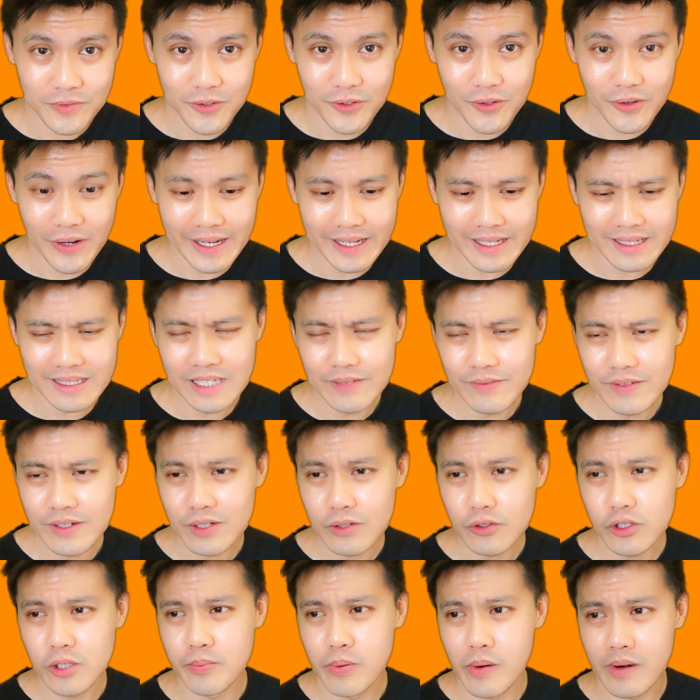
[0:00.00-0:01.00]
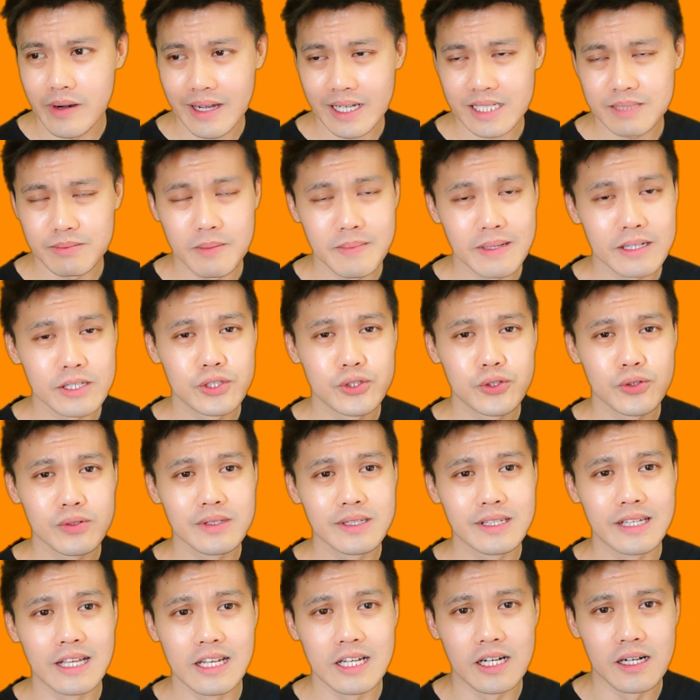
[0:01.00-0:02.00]
Alright, even though your products memang
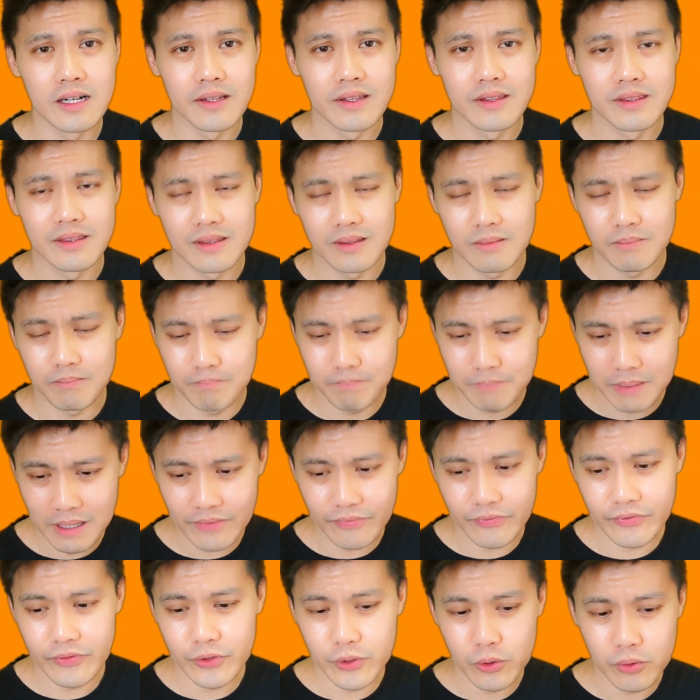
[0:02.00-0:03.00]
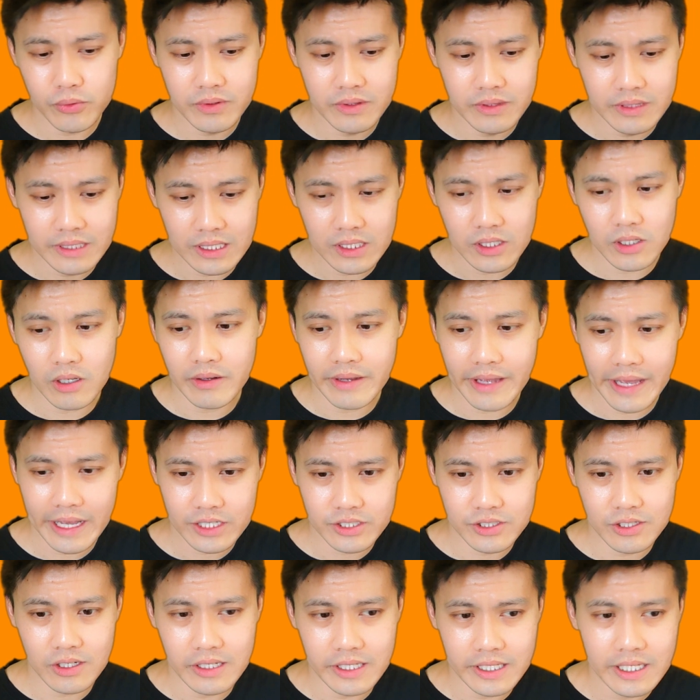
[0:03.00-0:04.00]
cun gila, but you did not
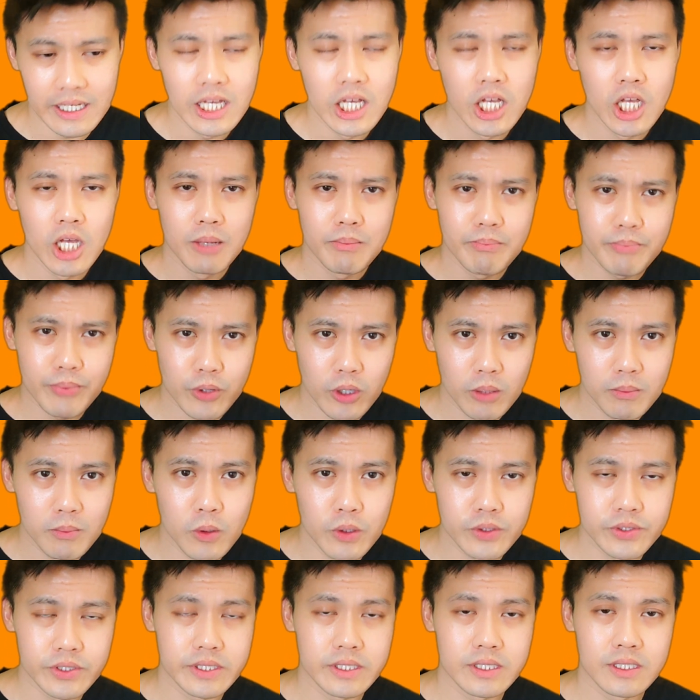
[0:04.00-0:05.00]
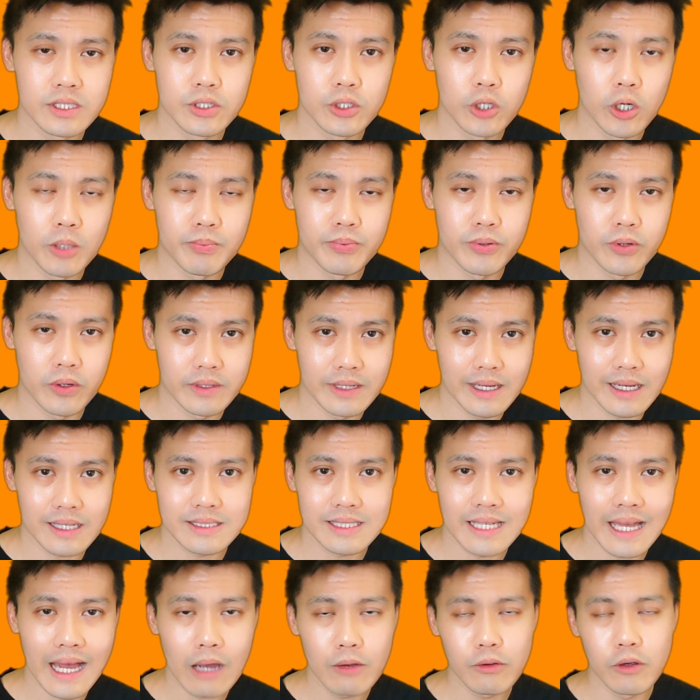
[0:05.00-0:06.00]
actually promote your
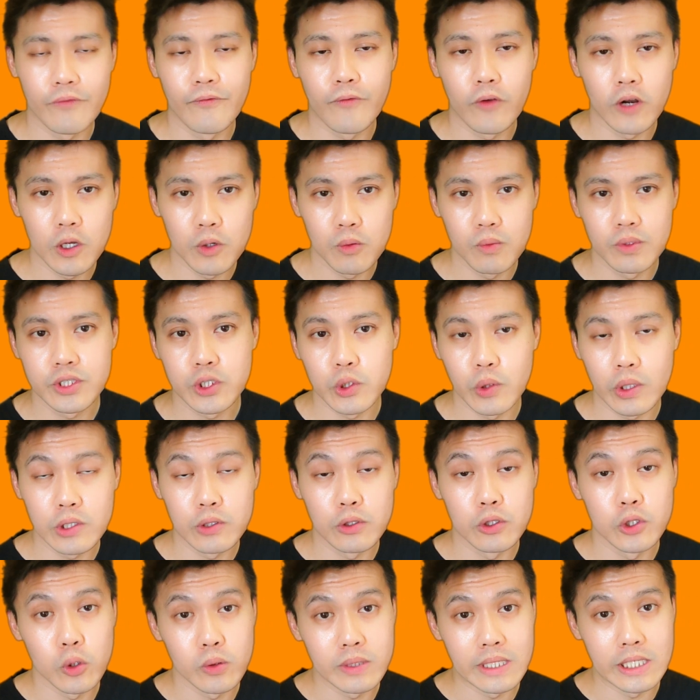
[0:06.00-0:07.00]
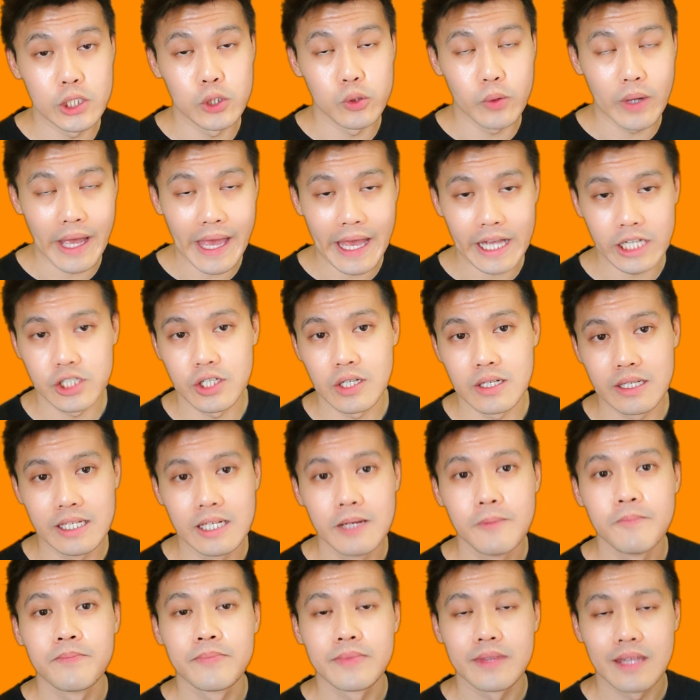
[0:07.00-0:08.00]
products, how your followers going to know that you
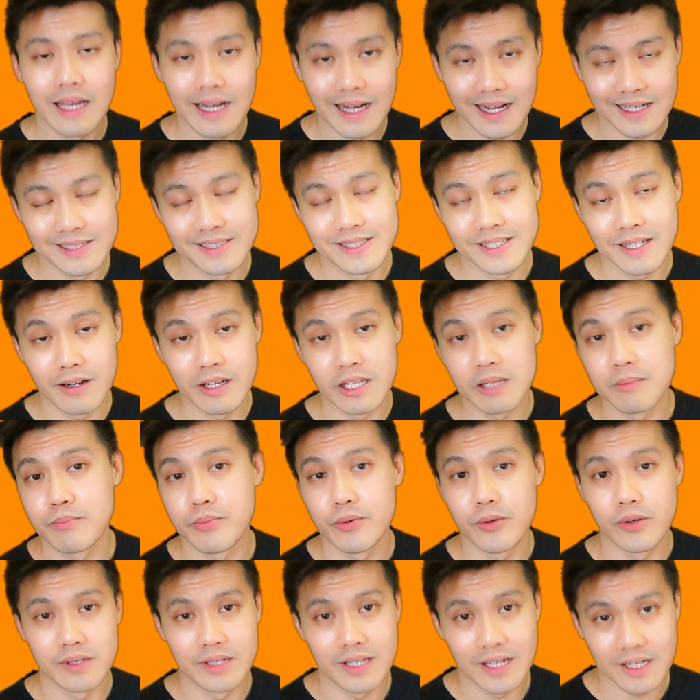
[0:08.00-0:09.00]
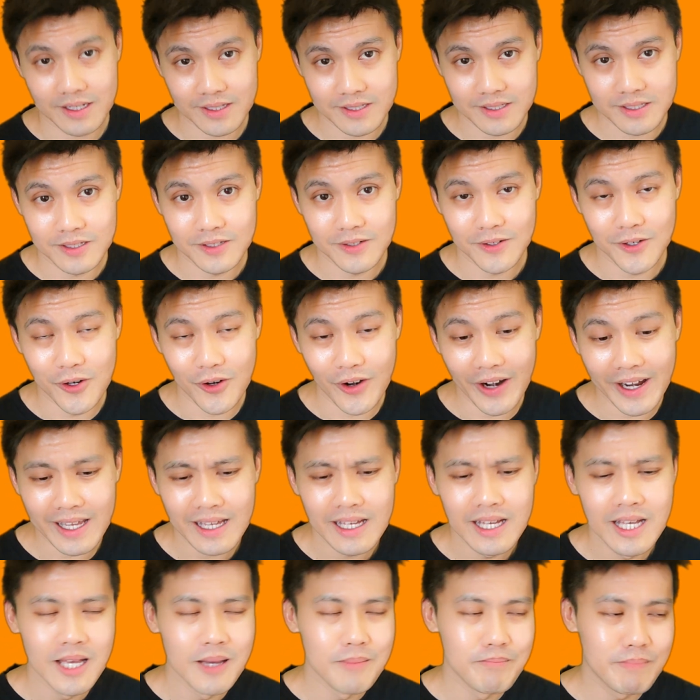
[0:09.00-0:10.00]
actually are selling products?
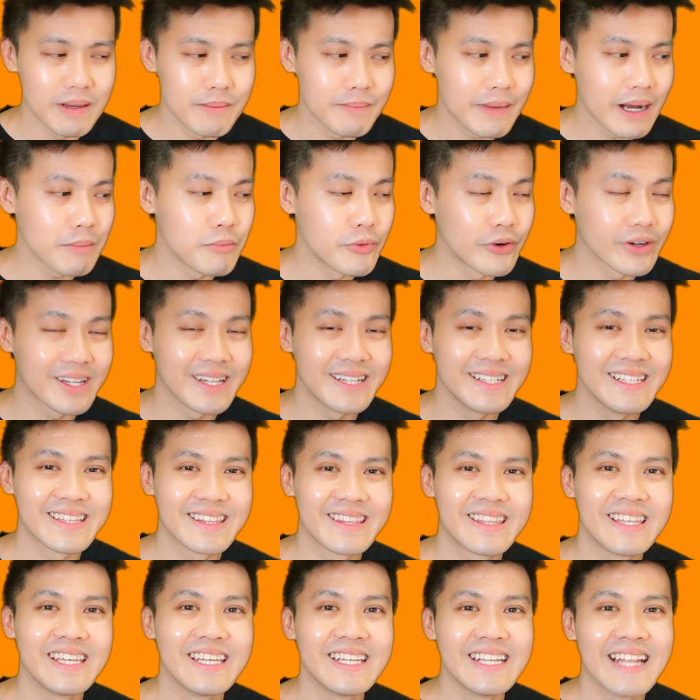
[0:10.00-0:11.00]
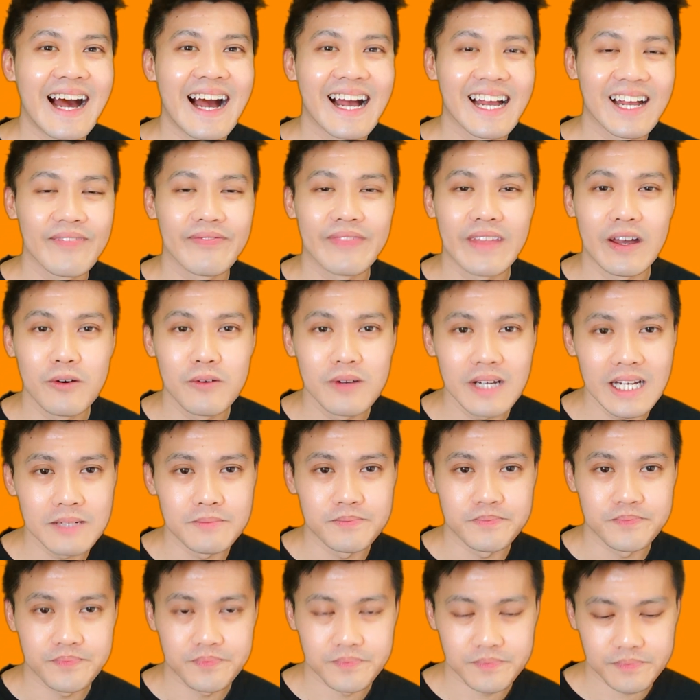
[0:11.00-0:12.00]
Alright, memang mereka ni tidak akan tahu
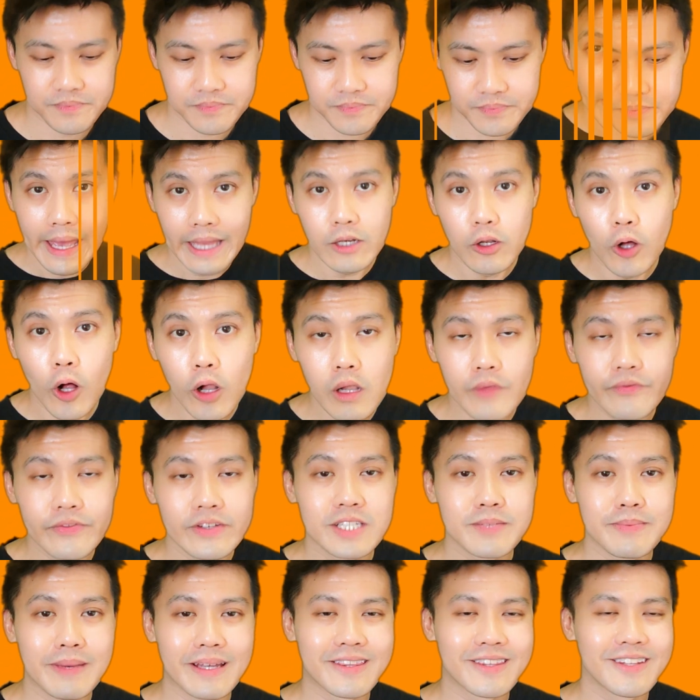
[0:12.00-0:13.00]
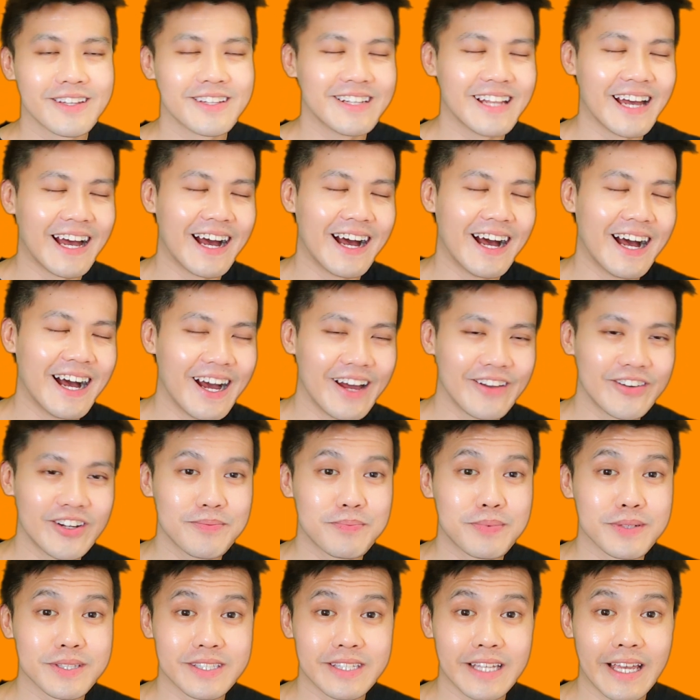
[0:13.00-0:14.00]
kan? And all of these methods are one
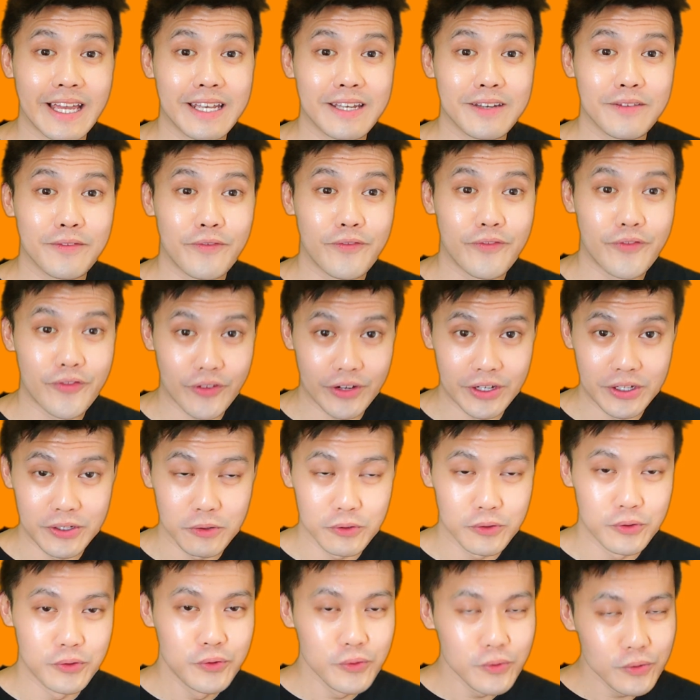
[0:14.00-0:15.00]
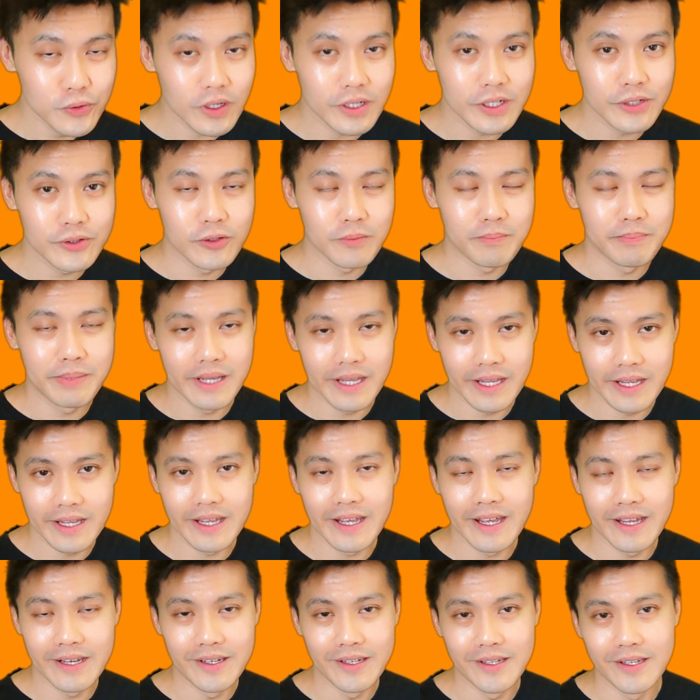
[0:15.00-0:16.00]
hundred percent free. You do not need to
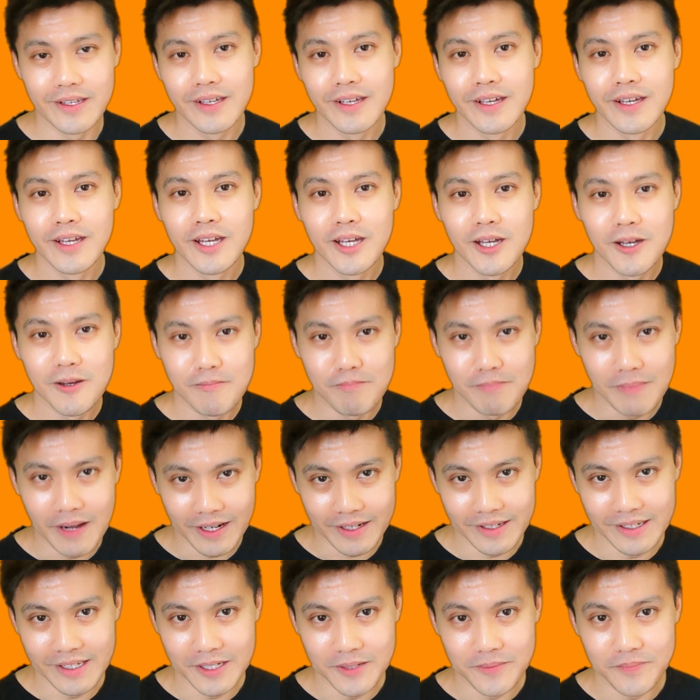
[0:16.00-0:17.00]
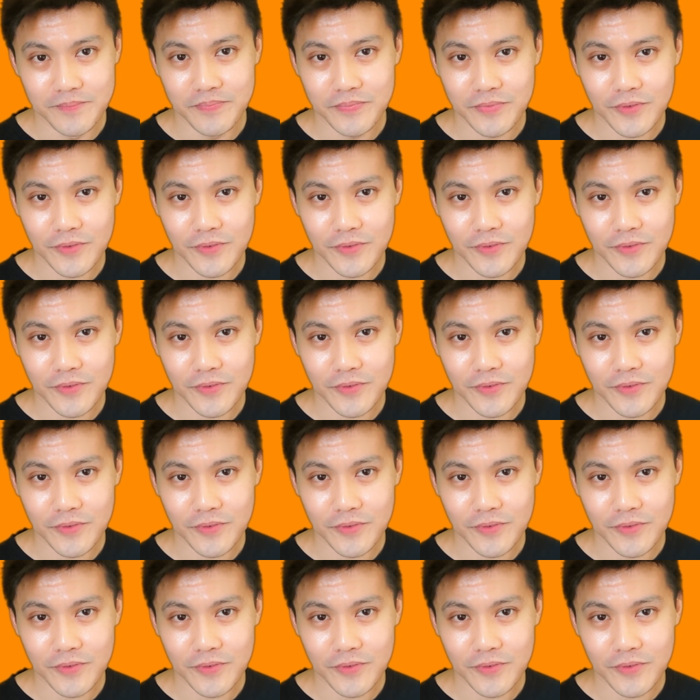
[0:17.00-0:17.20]
pay any money.